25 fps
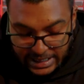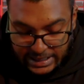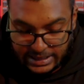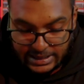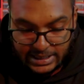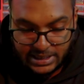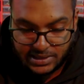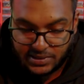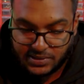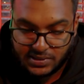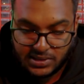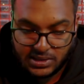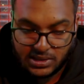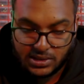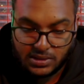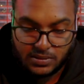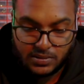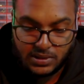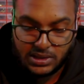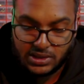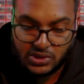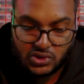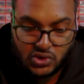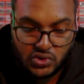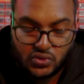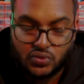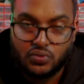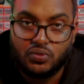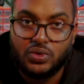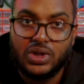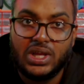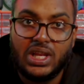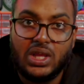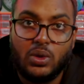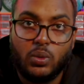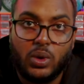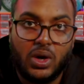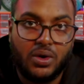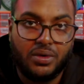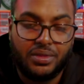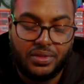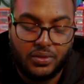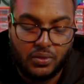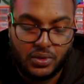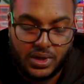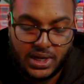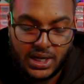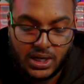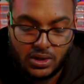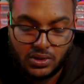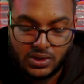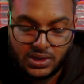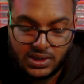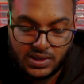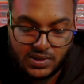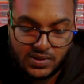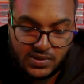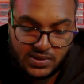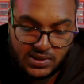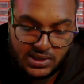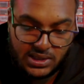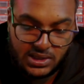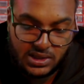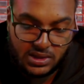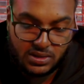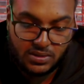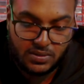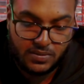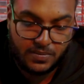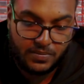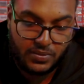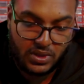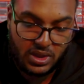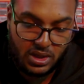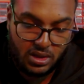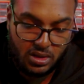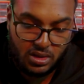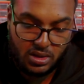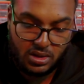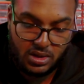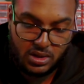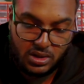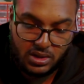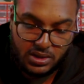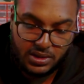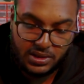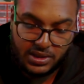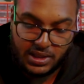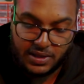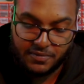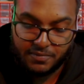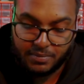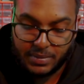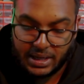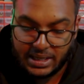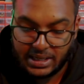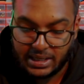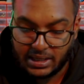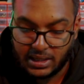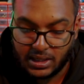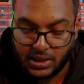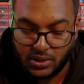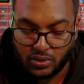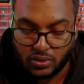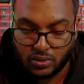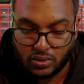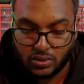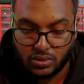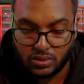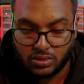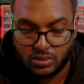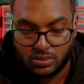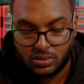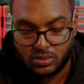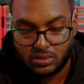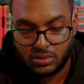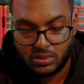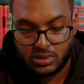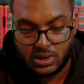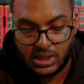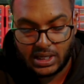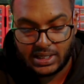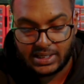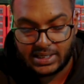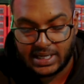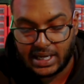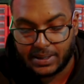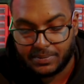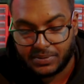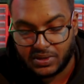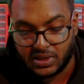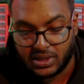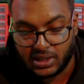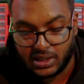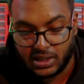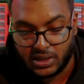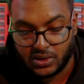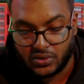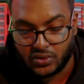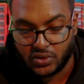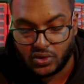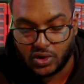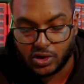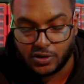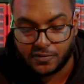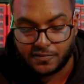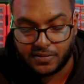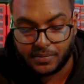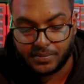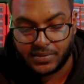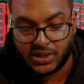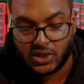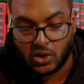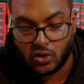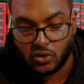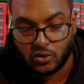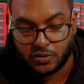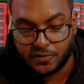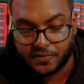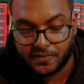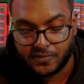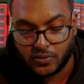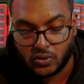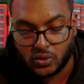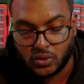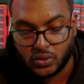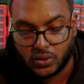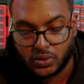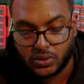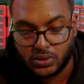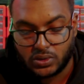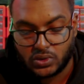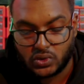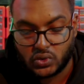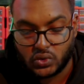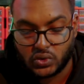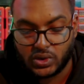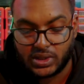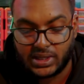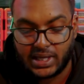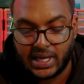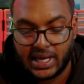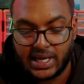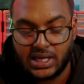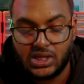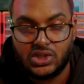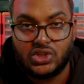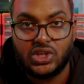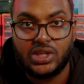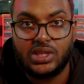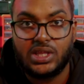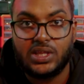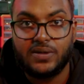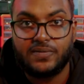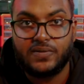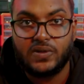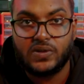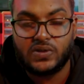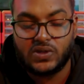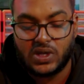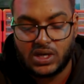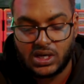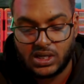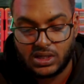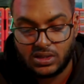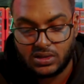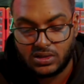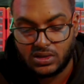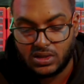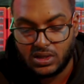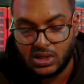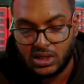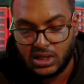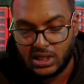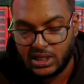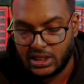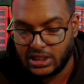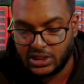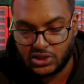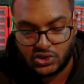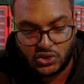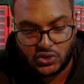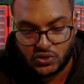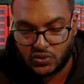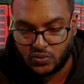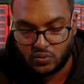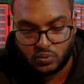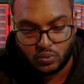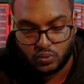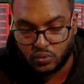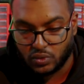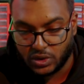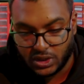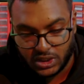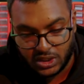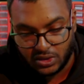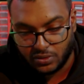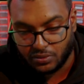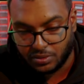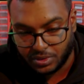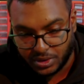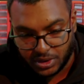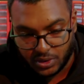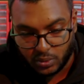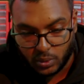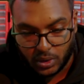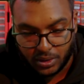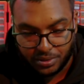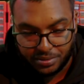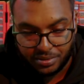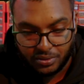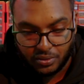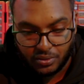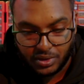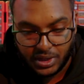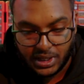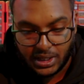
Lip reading: And that's it. It's just really well thought out. You can see they've made a little adapter here to go from the O4 to the cage that they've designed. It's just really, really well thought